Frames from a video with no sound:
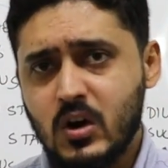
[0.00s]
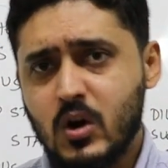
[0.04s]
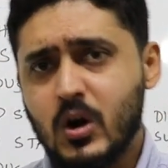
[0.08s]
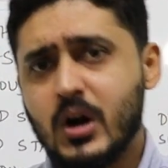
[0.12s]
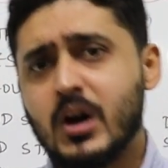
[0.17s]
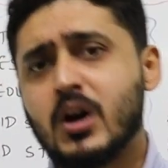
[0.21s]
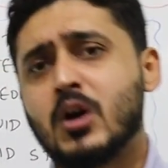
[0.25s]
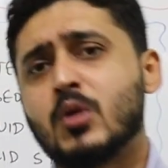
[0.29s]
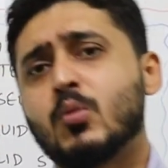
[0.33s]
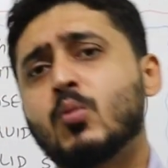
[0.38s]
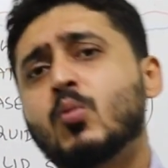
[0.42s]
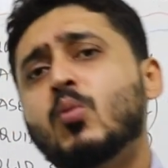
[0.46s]

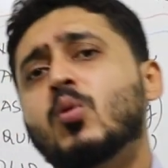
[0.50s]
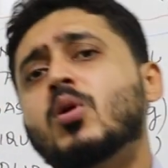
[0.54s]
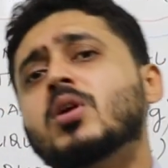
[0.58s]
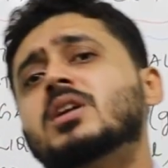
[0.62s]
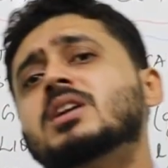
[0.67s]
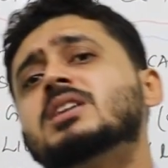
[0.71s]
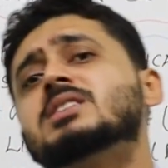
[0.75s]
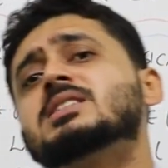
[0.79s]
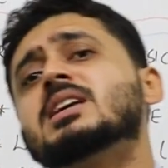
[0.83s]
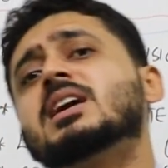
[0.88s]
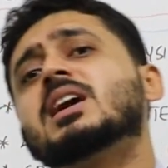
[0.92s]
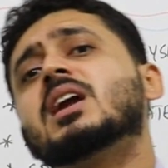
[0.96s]
or what
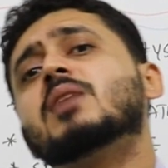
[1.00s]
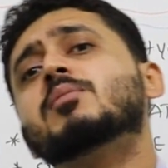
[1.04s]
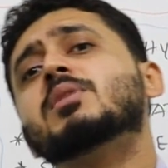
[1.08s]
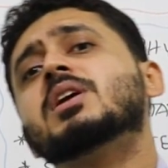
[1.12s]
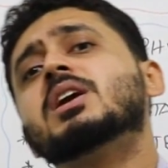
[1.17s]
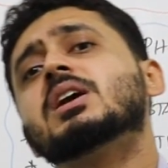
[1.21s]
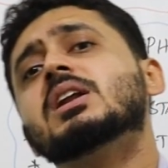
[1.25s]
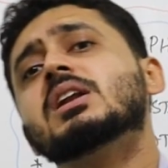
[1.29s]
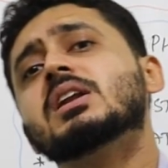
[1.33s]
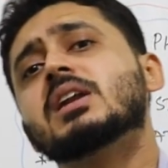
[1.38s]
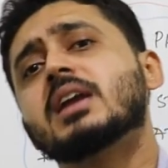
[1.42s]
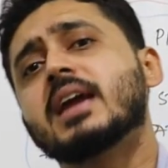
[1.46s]
is a
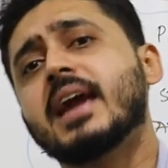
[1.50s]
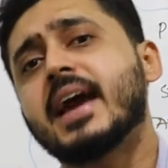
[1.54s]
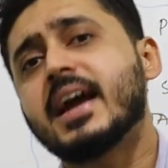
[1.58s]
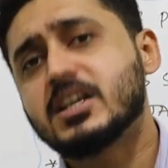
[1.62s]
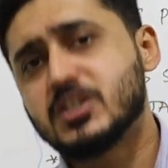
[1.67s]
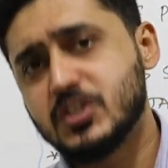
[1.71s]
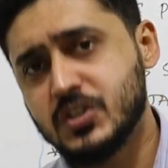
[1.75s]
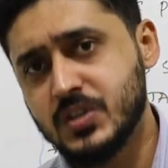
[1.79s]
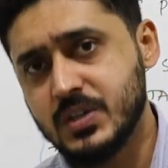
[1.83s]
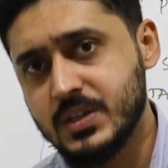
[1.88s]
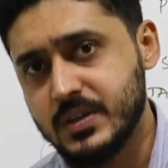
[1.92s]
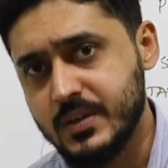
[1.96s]
chemical
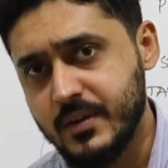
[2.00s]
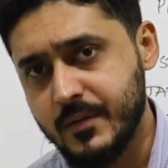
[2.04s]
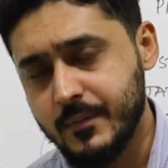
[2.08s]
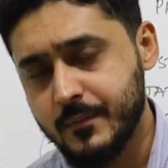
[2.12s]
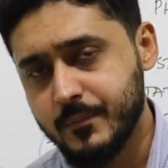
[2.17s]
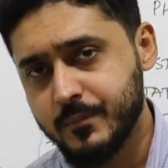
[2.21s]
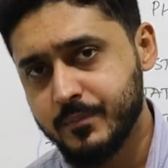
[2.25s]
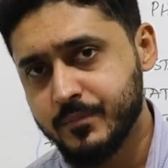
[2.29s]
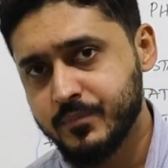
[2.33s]
reaction,